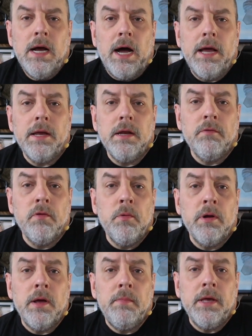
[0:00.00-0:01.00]
Hi again,
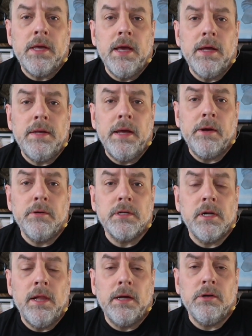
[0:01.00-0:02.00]
everyone. I'm the Cantankerous
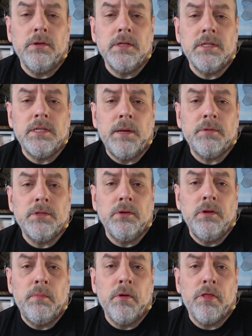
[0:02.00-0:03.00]
Collector. This is
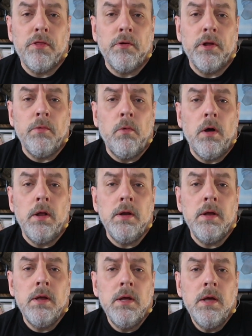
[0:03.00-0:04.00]
episode number
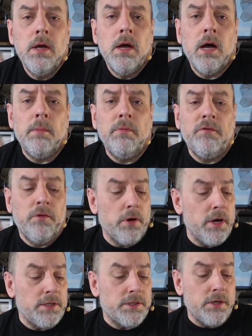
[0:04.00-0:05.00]
31.
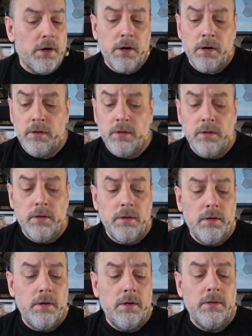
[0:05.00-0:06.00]
Before I start,
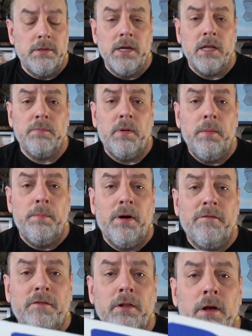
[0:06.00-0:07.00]
Death by
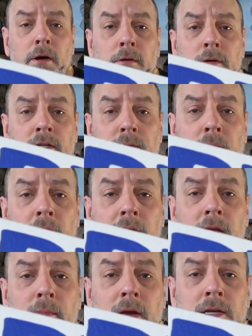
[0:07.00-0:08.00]
Buffalo is my
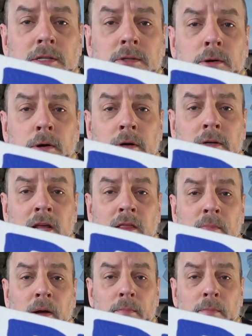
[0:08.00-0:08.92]
eBay store. Death by